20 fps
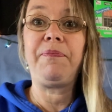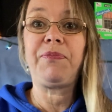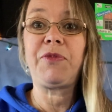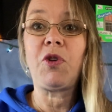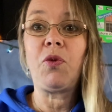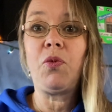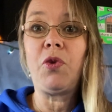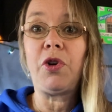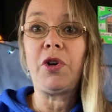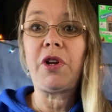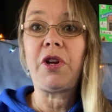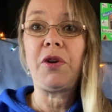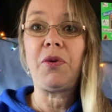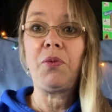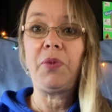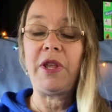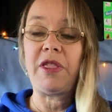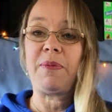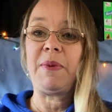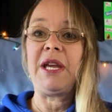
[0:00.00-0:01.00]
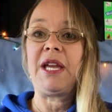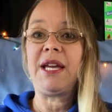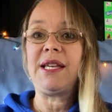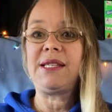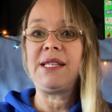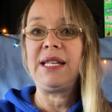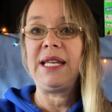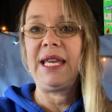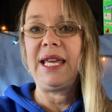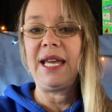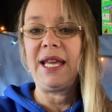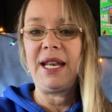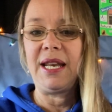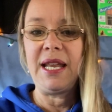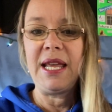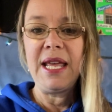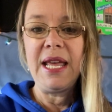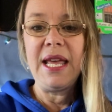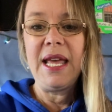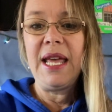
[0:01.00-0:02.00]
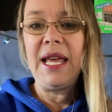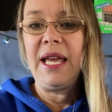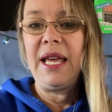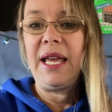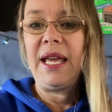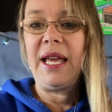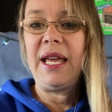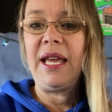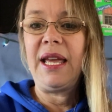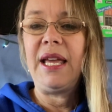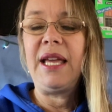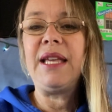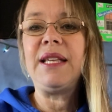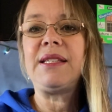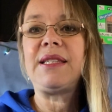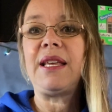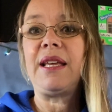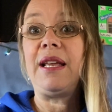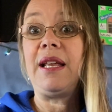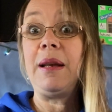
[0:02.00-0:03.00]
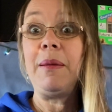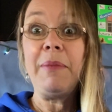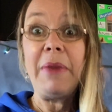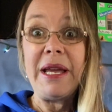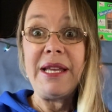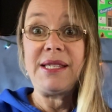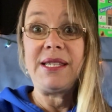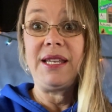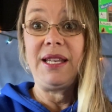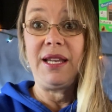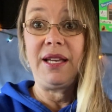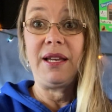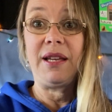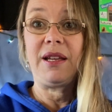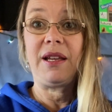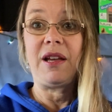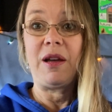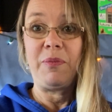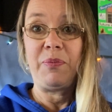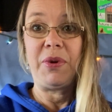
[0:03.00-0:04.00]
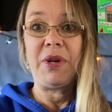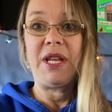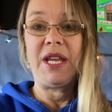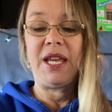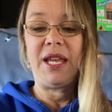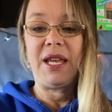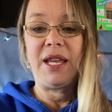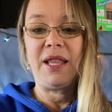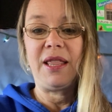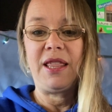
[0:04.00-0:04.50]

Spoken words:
work with my cousin again is an amazing company.